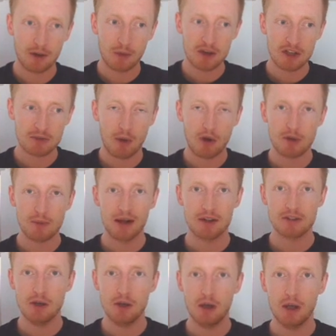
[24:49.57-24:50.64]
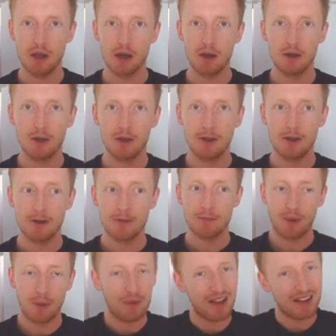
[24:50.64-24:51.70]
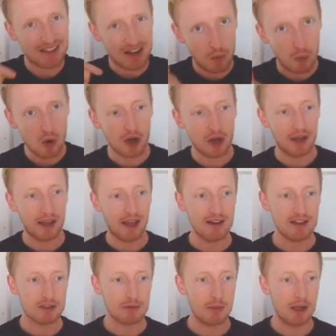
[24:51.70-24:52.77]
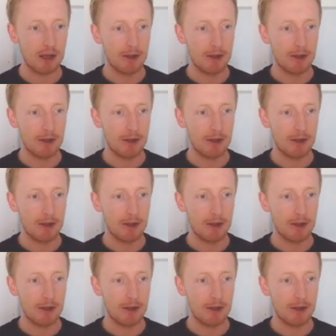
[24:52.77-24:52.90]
that we spoke about earlier, that's now working against me.